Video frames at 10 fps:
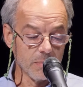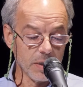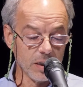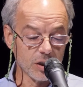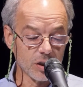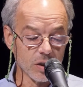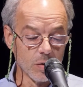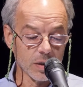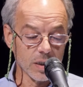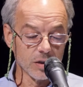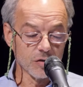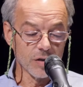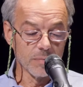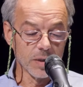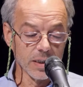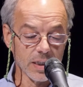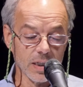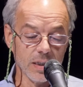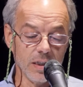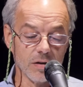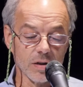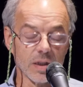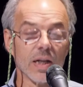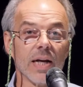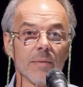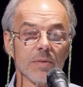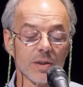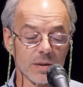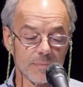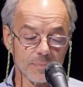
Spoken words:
the beach soaked and trembling and near collapse.